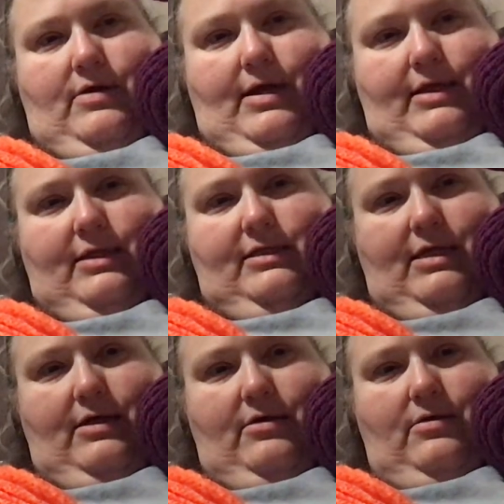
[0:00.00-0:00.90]
I got the
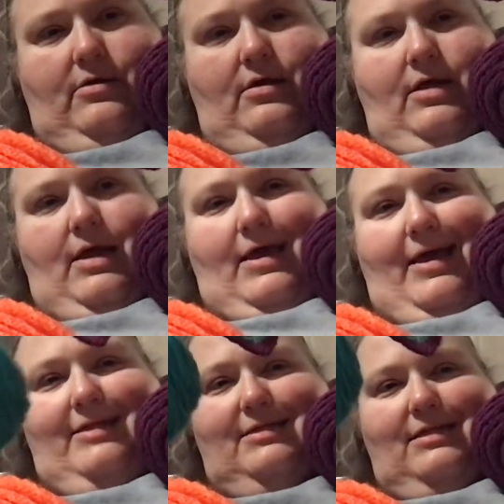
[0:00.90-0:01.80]
teal.
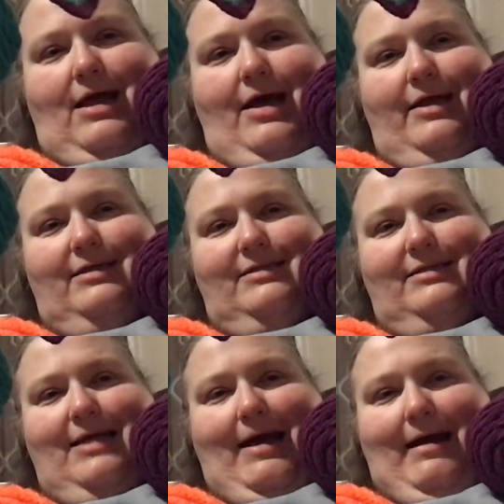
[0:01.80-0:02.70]
It's not
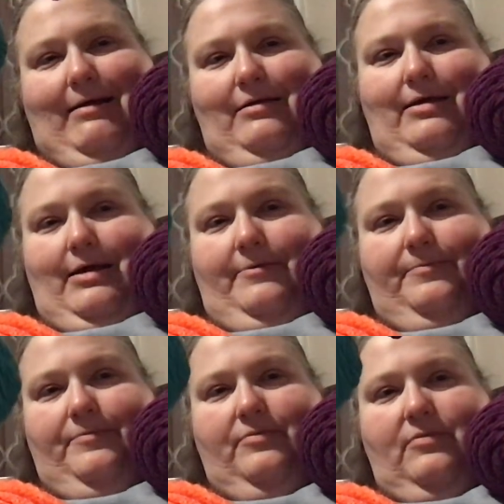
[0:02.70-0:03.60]
exactly
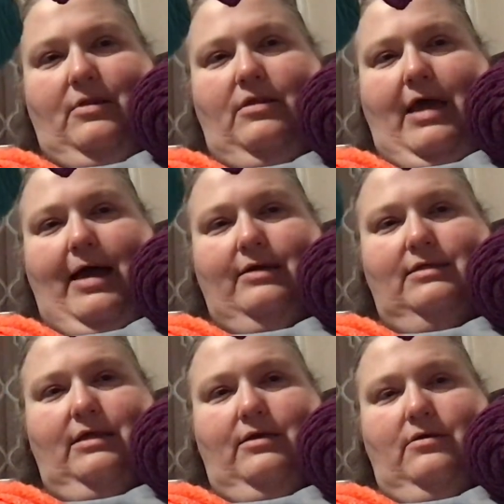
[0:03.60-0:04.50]
that
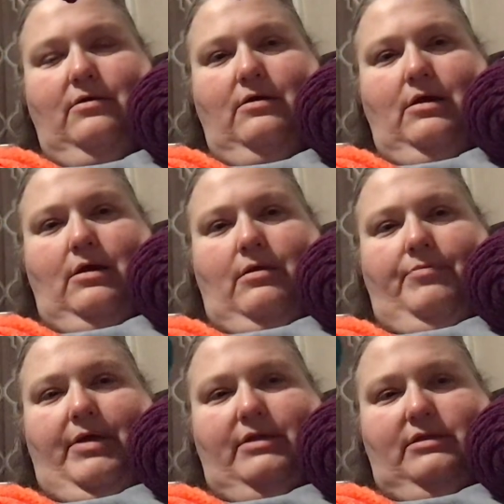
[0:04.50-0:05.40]
teal,
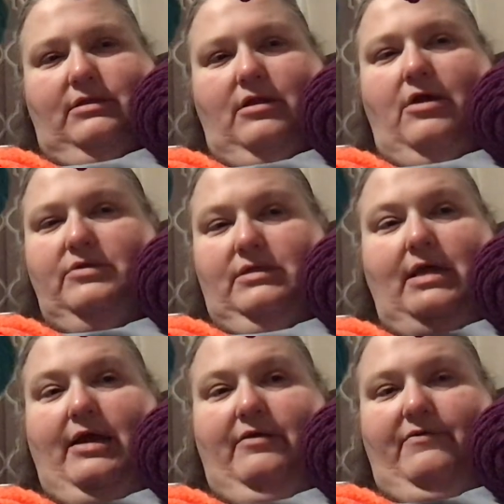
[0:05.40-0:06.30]
but it's as close as
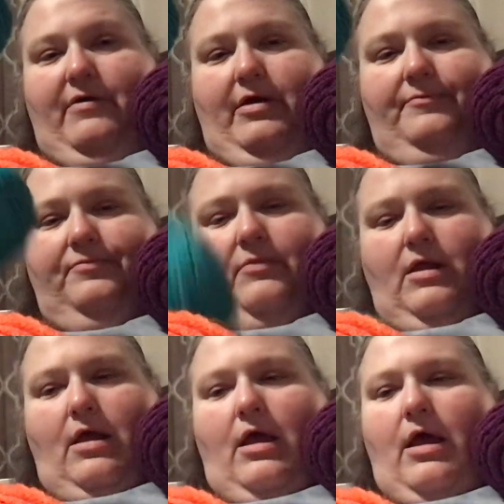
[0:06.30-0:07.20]
I could find.
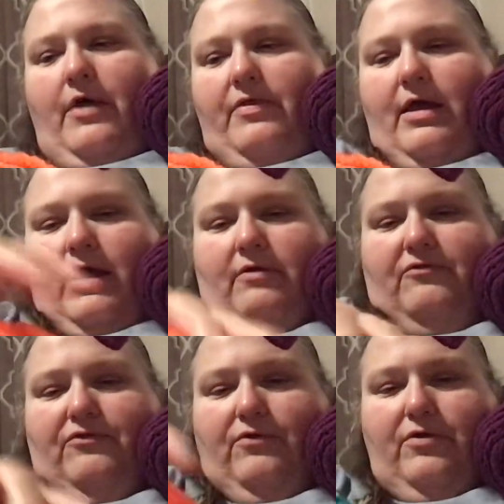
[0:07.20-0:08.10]
And then
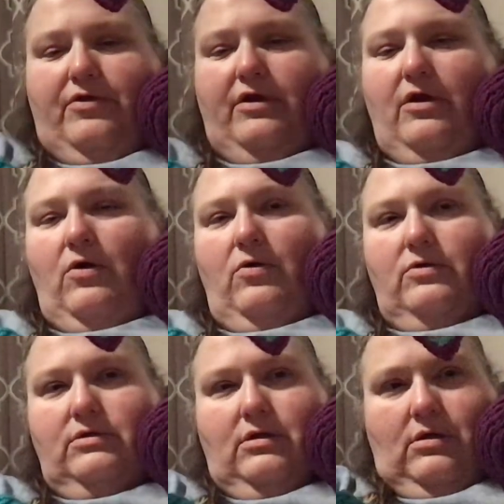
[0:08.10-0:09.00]
for the
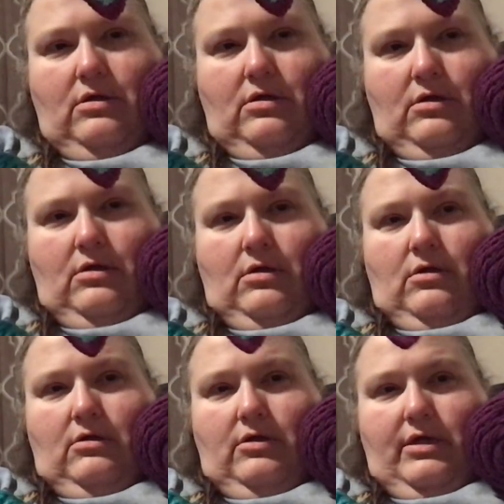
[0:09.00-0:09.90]
gold
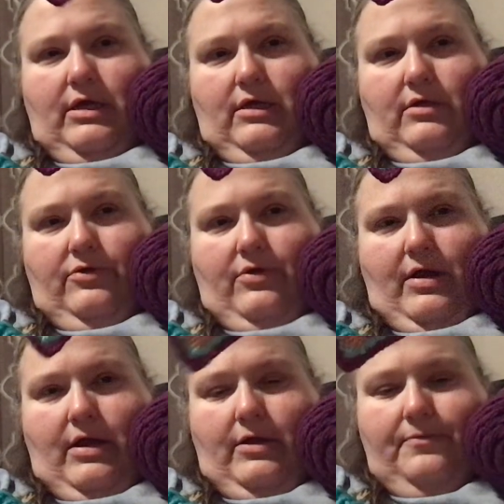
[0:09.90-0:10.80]
looking
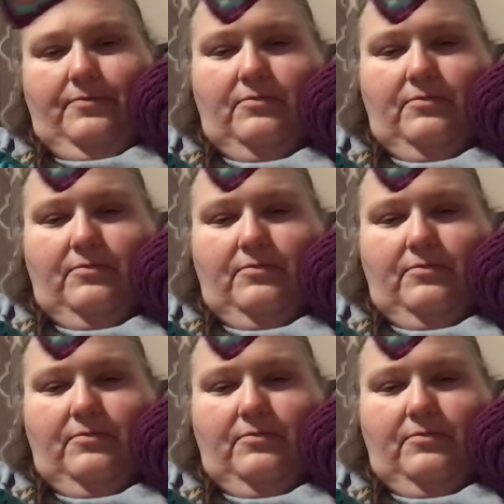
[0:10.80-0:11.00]
thread,